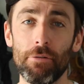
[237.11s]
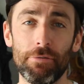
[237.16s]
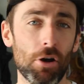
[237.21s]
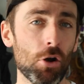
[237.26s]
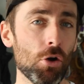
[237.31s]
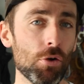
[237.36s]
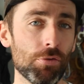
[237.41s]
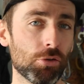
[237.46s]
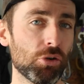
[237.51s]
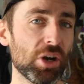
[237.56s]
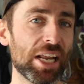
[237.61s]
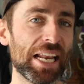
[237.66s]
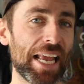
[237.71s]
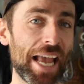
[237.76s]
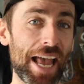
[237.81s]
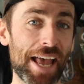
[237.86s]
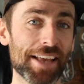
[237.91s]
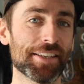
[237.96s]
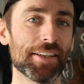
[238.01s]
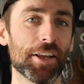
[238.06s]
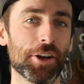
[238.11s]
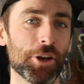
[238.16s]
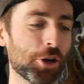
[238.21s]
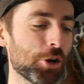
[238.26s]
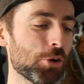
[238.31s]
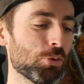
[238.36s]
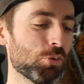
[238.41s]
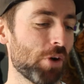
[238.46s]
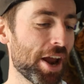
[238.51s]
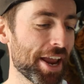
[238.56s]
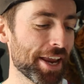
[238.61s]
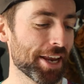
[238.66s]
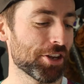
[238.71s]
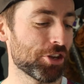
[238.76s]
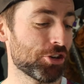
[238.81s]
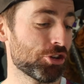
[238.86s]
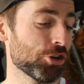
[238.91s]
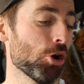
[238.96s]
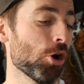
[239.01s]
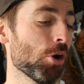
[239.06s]
Evolv really has done a
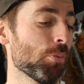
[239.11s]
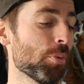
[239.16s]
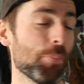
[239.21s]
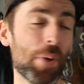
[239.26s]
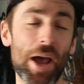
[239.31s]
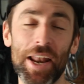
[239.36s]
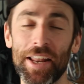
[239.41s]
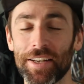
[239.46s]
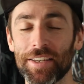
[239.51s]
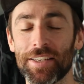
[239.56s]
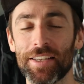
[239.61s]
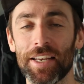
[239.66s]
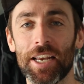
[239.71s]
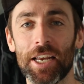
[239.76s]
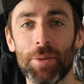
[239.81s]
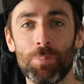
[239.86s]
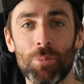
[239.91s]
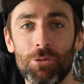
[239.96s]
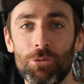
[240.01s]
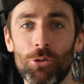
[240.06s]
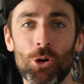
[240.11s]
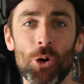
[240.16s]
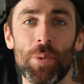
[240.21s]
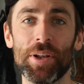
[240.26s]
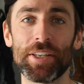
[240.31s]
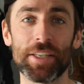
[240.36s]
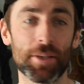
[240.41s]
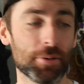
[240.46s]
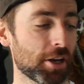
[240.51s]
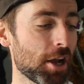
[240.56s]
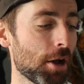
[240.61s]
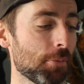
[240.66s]
great job balancing performance and